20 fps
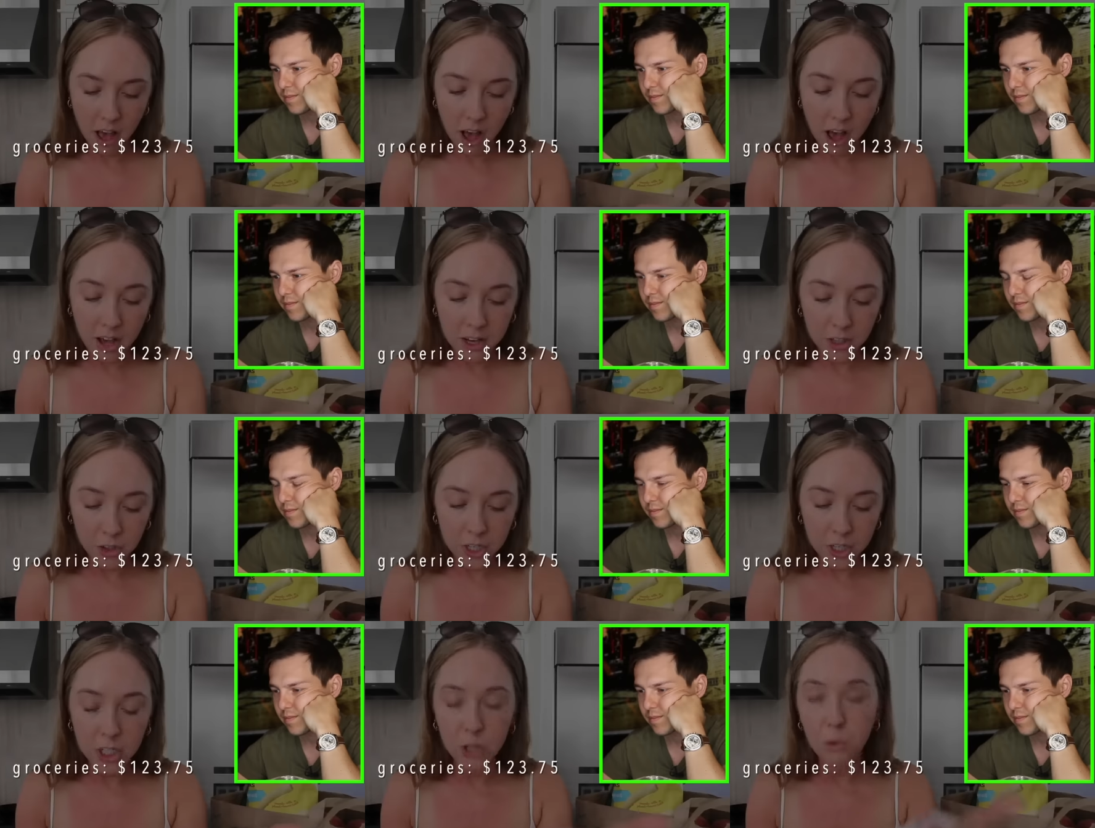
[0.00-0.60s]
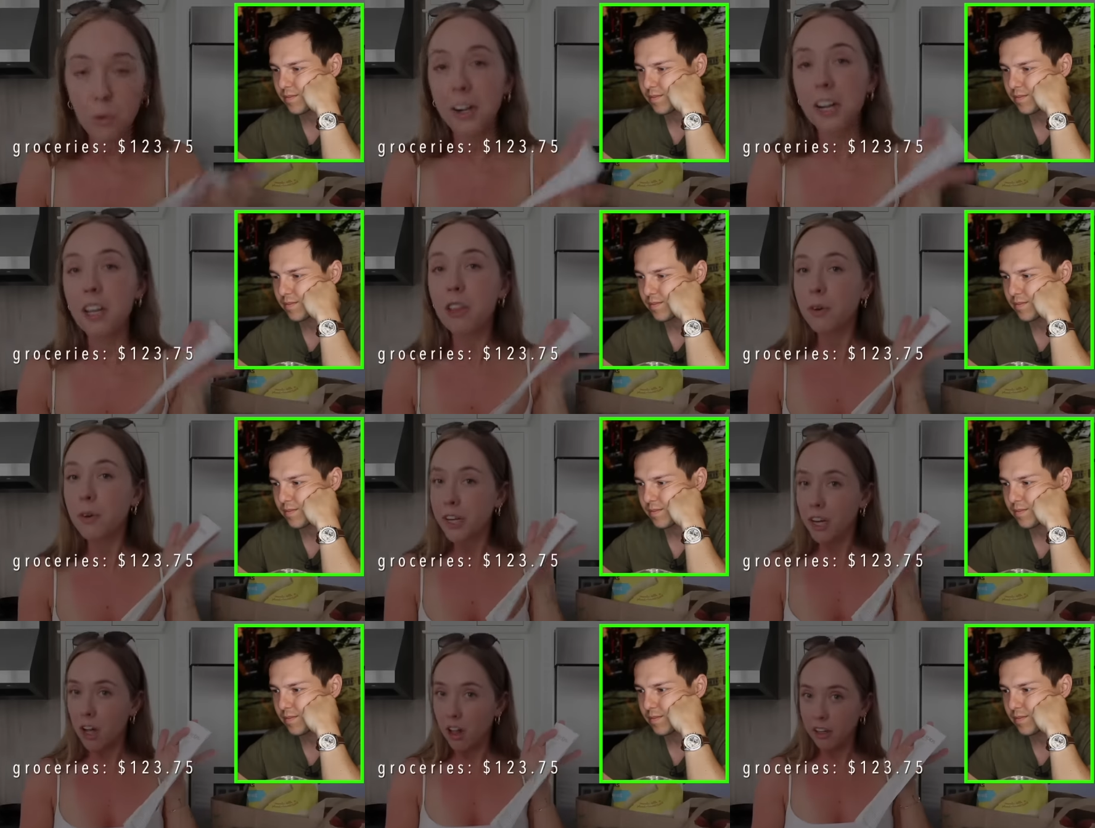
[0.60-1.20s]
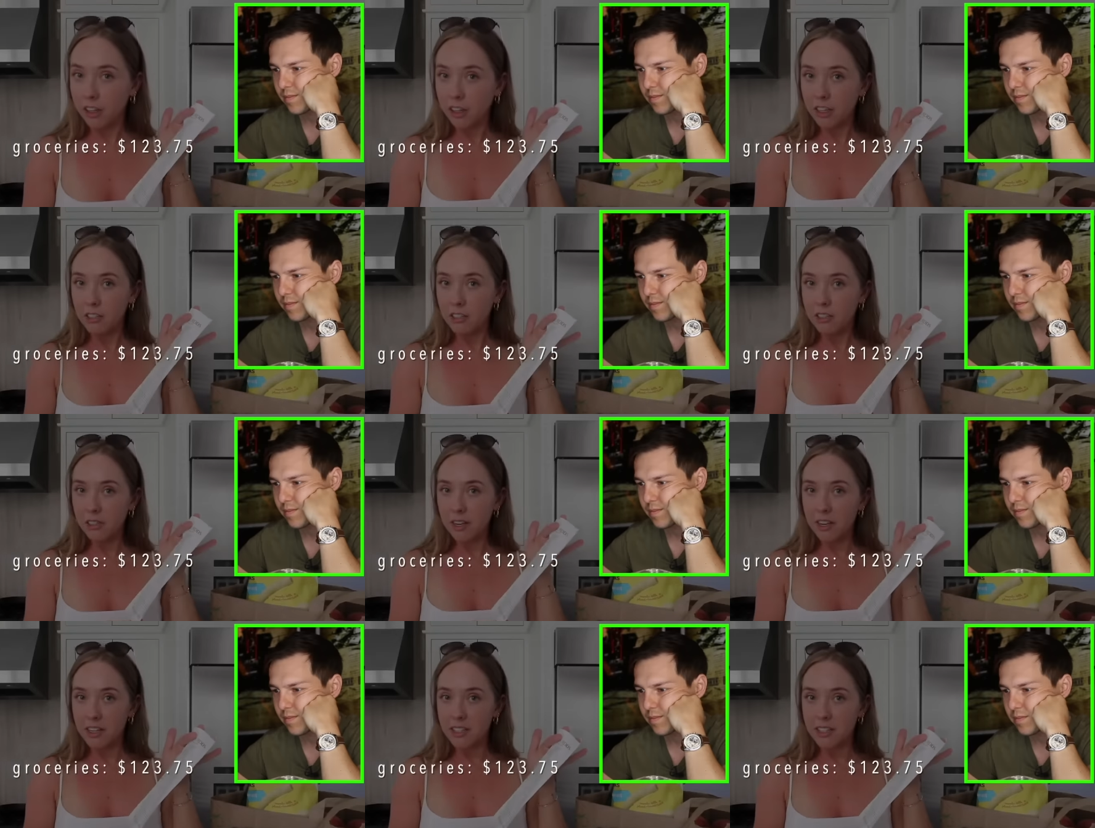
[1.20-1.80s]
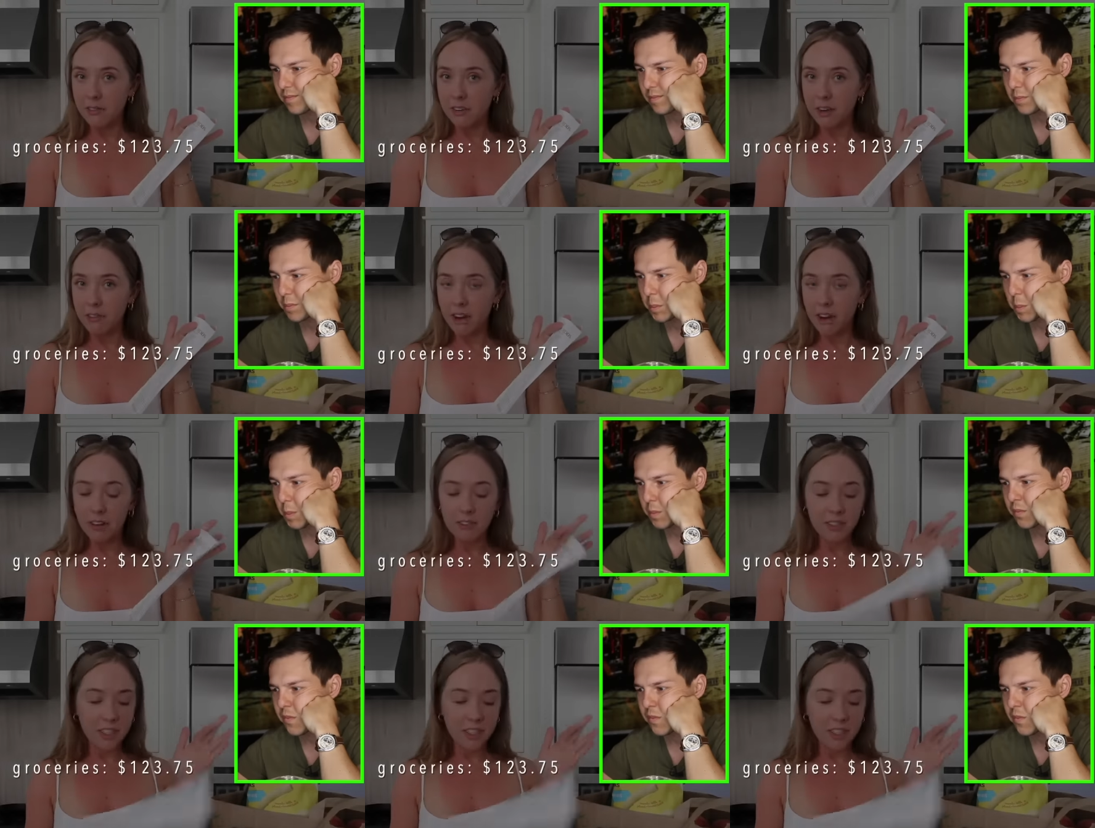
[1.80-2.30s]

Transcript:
Speaker 1: one hundred twenty-three dollars and seventy-five